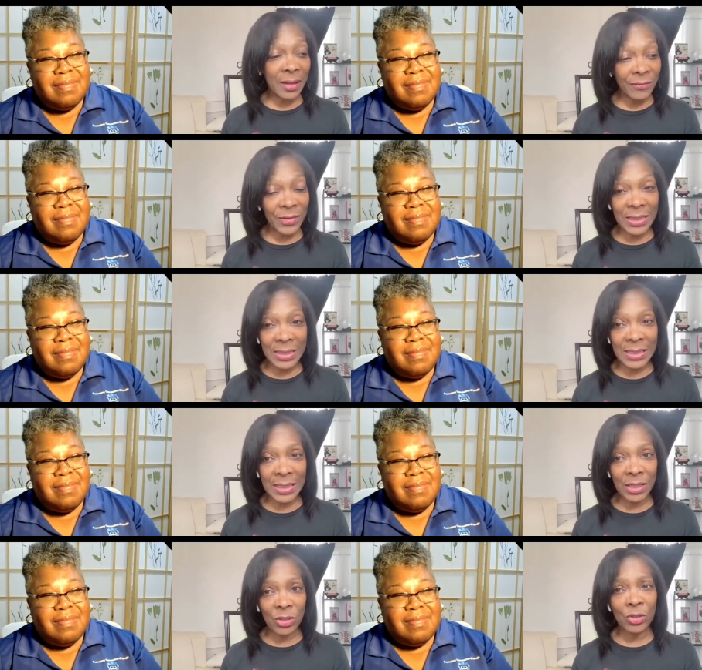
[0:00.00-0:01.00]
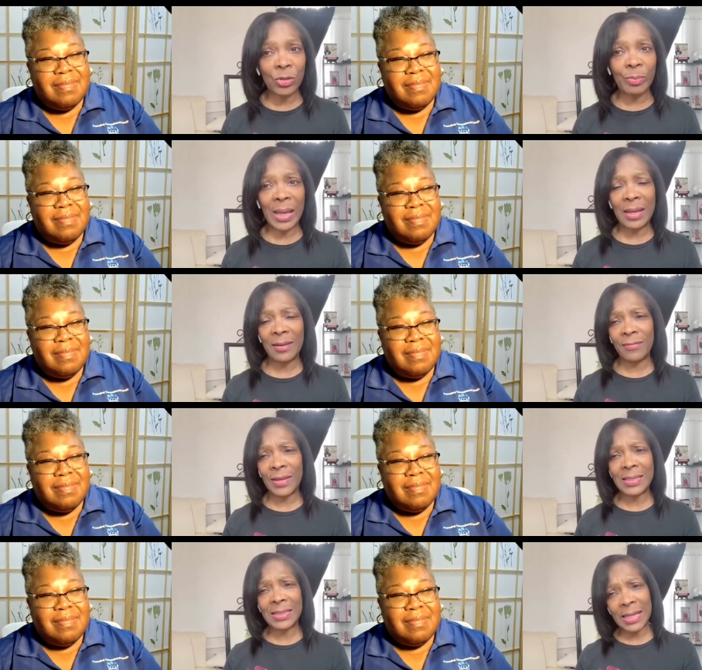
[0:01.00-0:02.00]
Speaker 1: infancy to
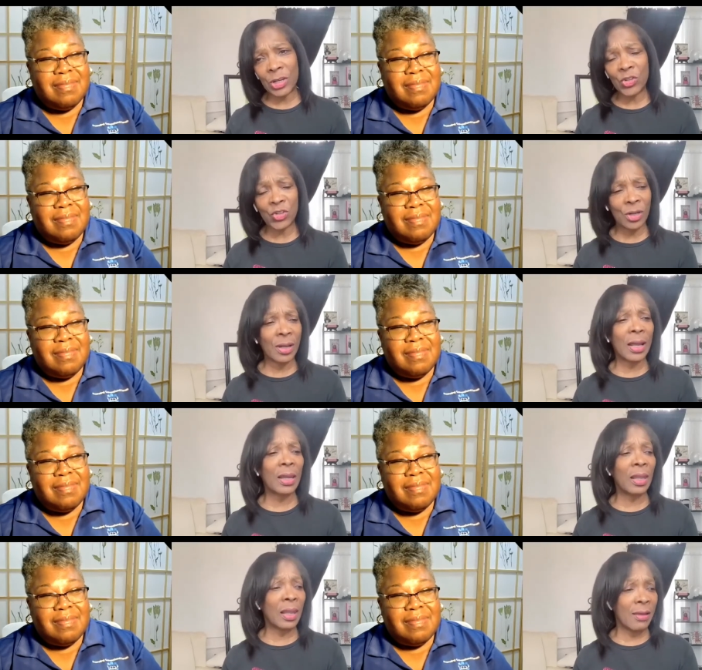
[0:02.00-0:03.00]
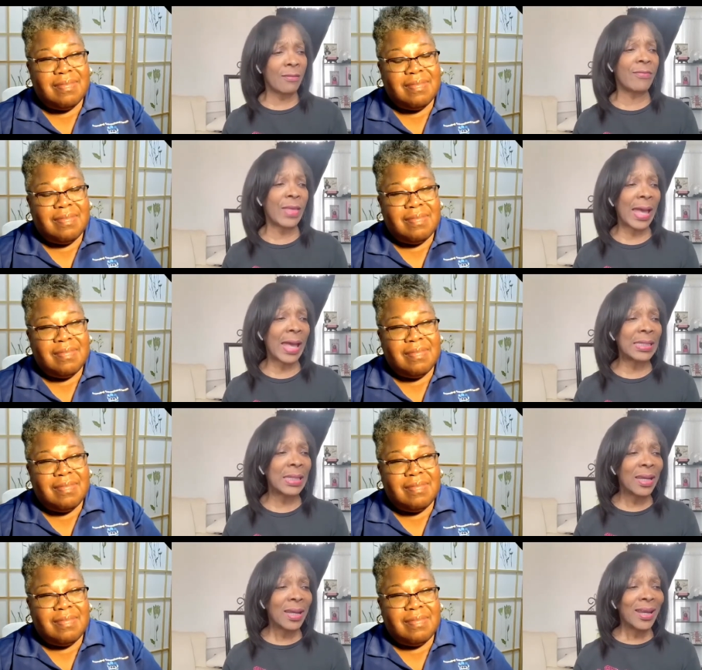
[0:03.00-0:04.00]
manifestation. I love that.
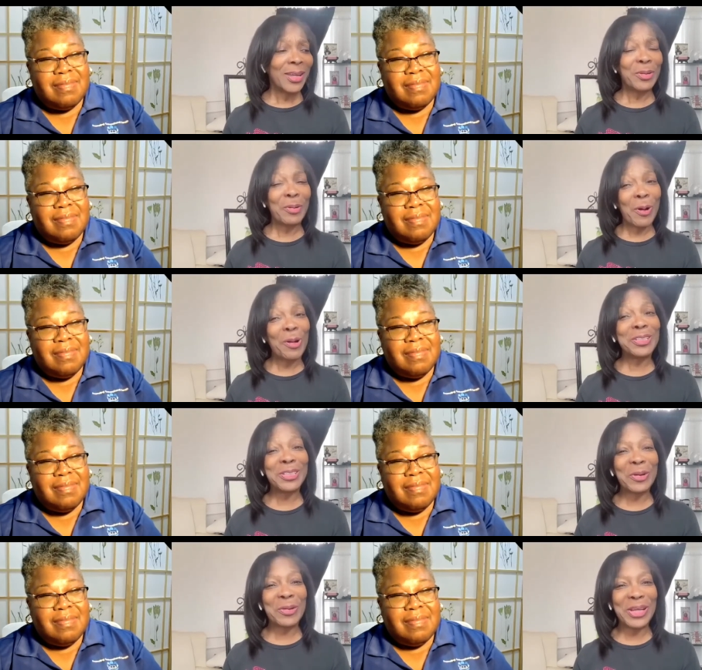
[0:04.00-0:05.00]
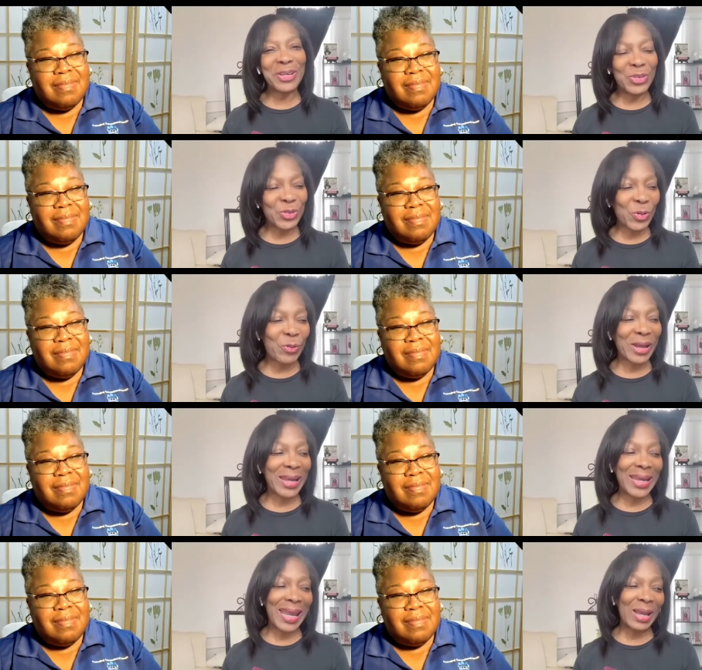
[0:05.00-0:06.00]
You also
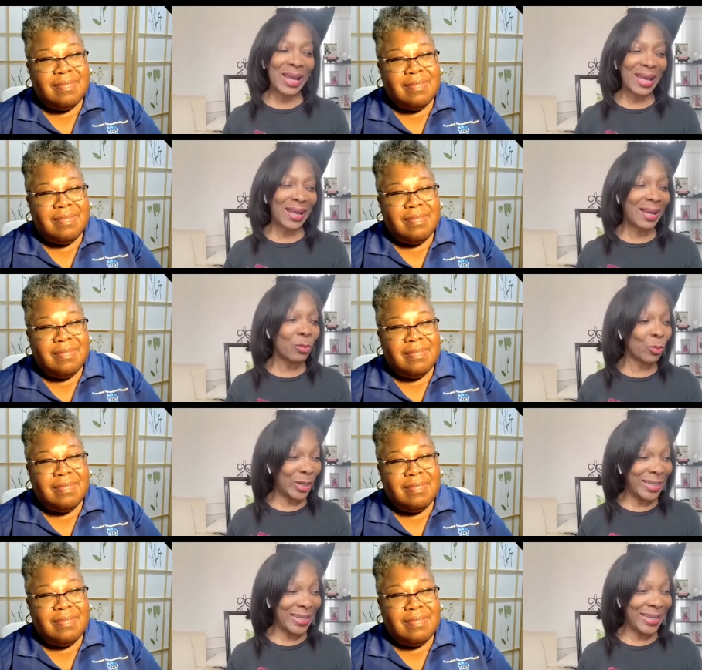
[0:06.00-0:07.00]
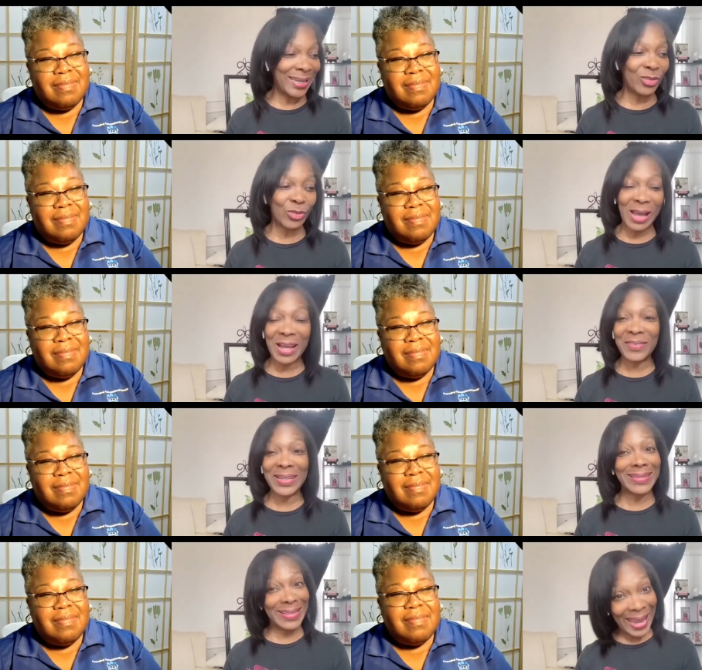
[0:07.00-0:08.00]
enjoy uh, reading,
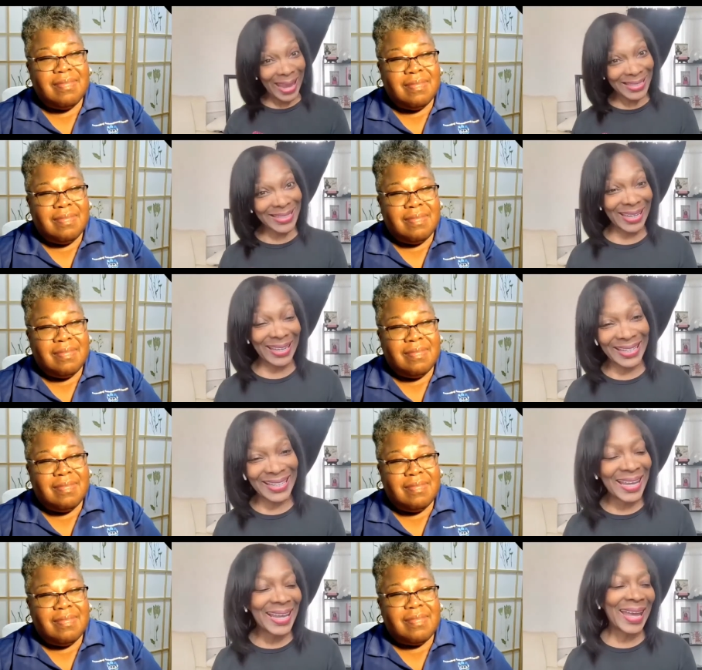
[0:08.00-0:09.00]
traveling, dancing,